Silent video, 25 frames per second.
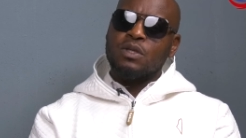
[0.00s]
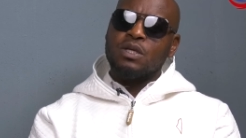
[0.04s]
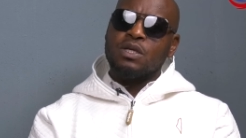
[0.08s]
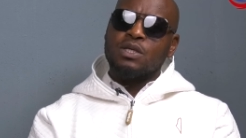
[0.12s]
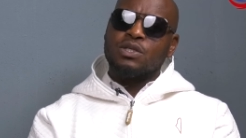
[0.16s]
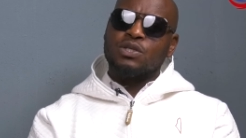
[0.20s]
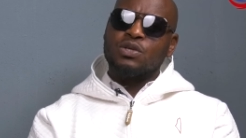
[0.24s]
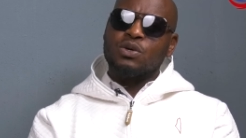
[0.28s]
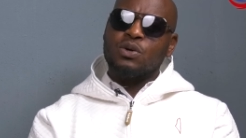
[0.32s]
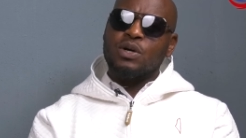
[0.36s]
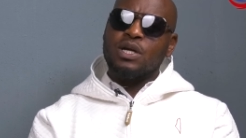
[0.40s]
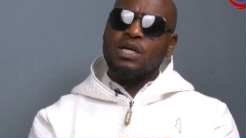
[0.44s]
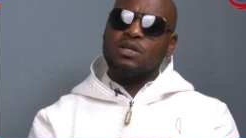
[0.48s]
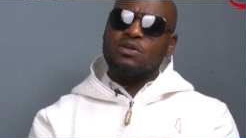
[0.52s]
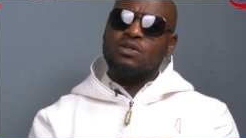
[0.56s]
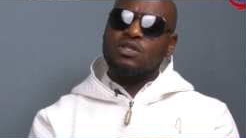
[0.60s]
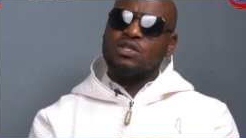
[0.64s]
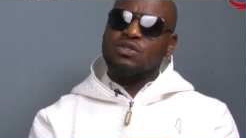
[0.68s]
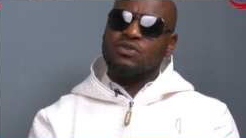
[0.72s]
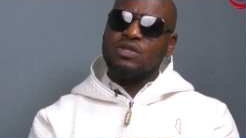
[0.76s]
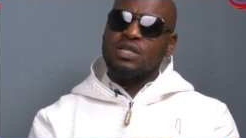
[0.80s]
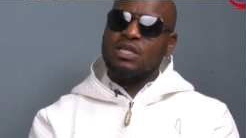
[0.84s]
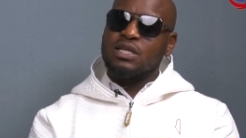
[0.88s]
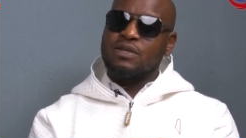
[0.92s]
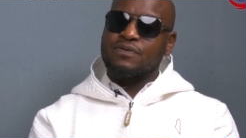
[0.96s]
so it
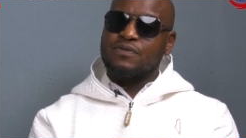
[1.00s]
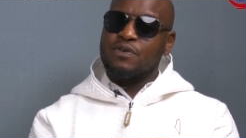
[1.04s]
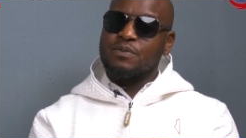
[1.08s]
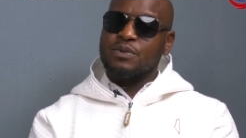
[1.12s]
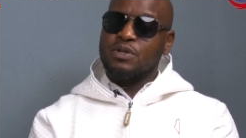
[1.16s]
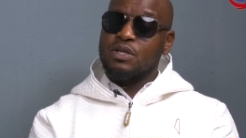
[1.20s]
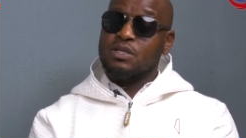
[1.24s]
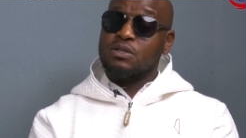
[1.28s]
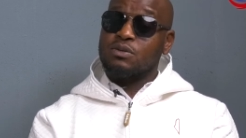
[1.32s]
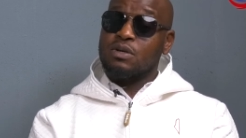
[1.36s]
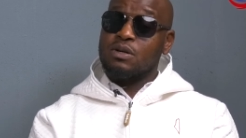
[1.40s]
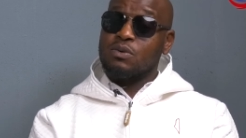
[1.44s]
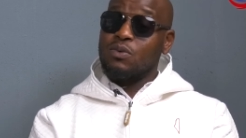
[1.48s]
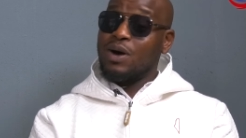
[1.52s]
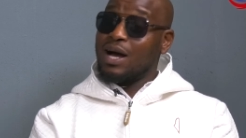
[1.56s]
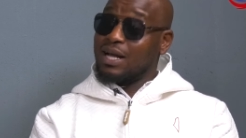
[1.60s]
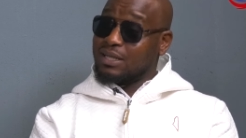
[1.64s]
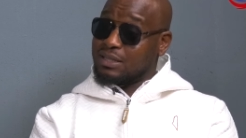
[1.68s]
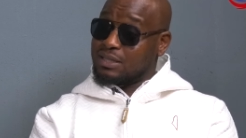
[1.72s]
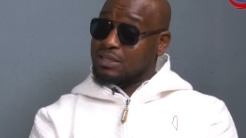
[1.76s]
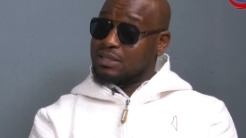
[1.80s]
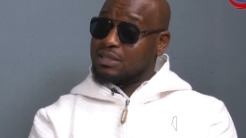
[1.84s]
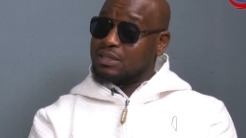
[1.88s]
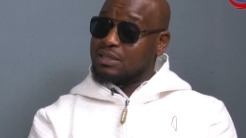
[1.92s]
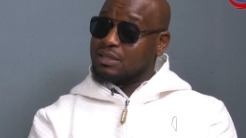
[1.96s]
was really for me it was
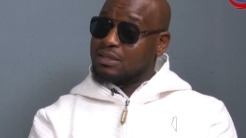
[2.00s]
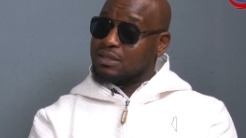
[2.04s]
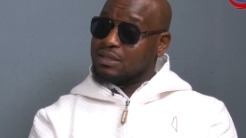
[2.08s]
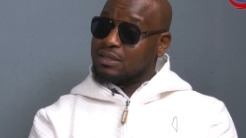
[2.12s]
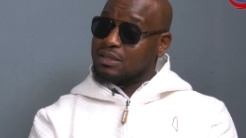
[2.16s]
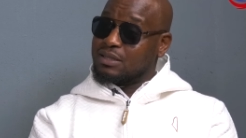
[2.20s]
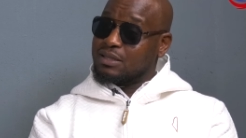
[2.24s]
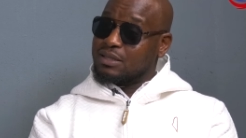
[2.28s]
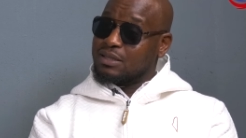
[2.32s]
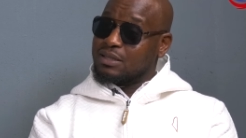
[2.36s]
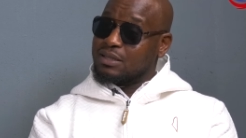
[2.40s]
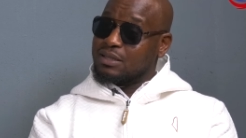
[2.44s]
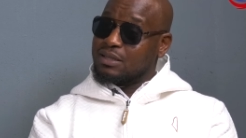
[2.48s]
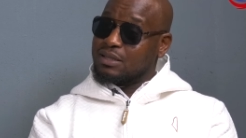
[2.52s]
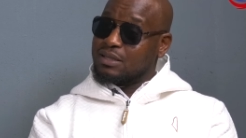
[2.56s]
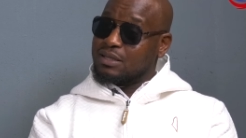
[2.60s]
what mm.